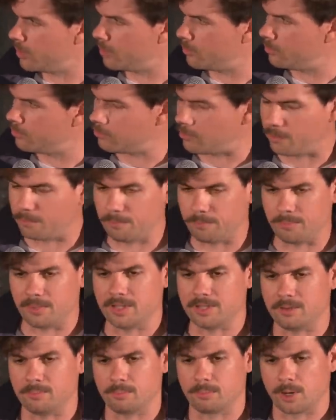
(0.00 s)
that was our
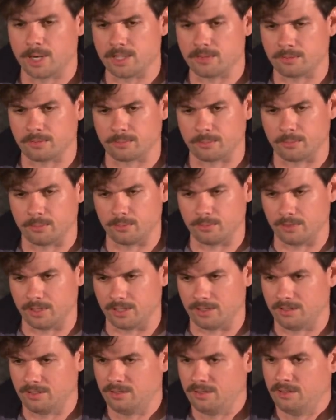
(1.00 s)
big breakthrough,
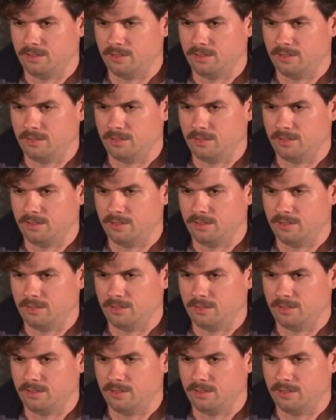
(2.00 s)
that